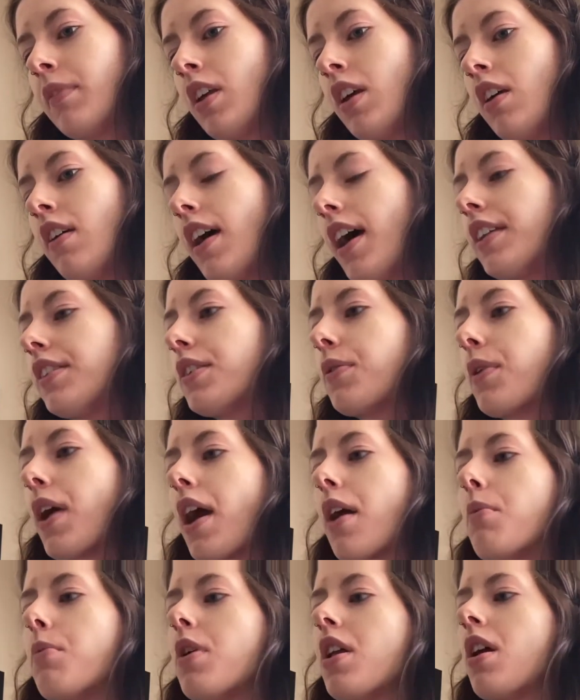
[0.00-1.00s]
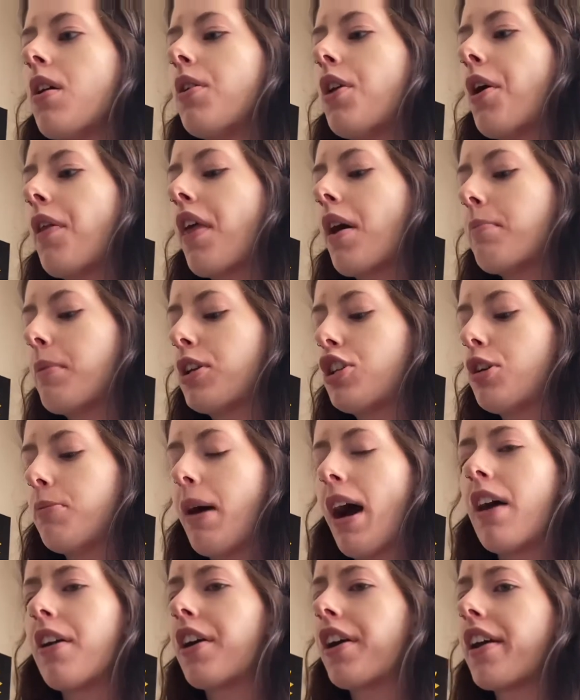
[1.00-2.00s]
That's okay. We don't know that much
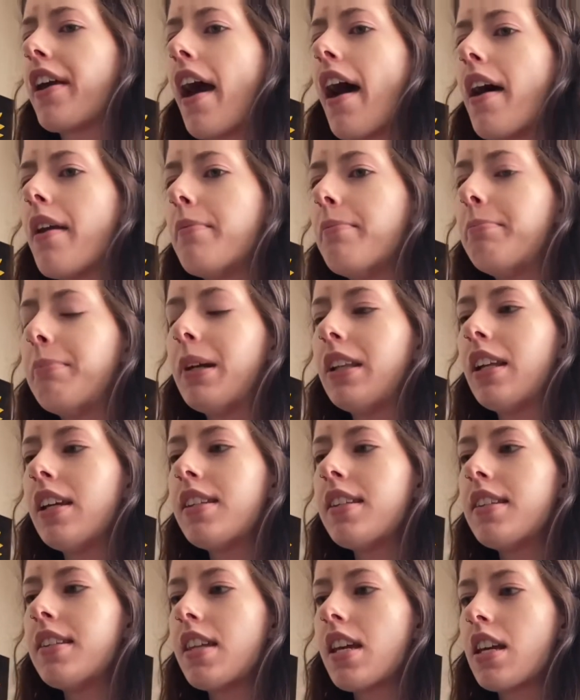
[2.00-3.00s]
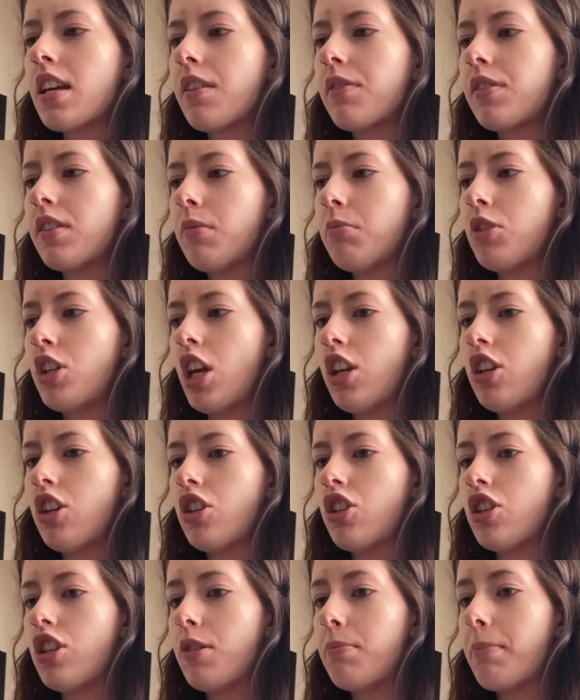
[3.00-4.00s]
about her yet, but let's think of some changes
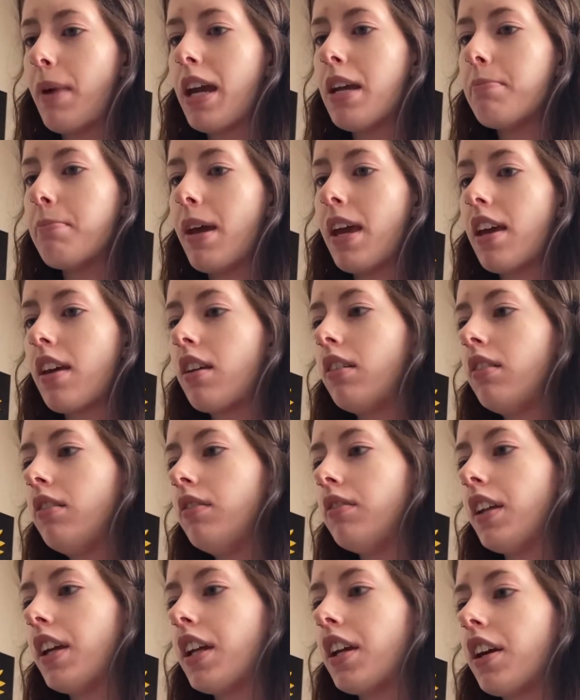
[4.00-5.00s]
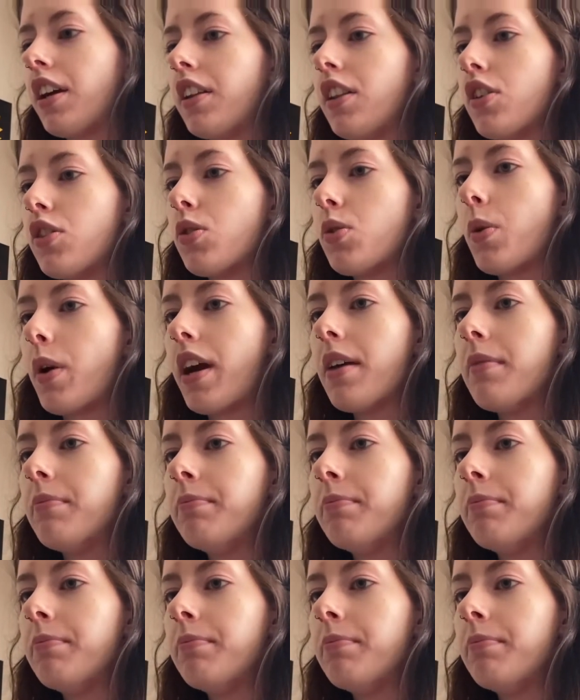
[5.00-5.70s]
she might make later in the story.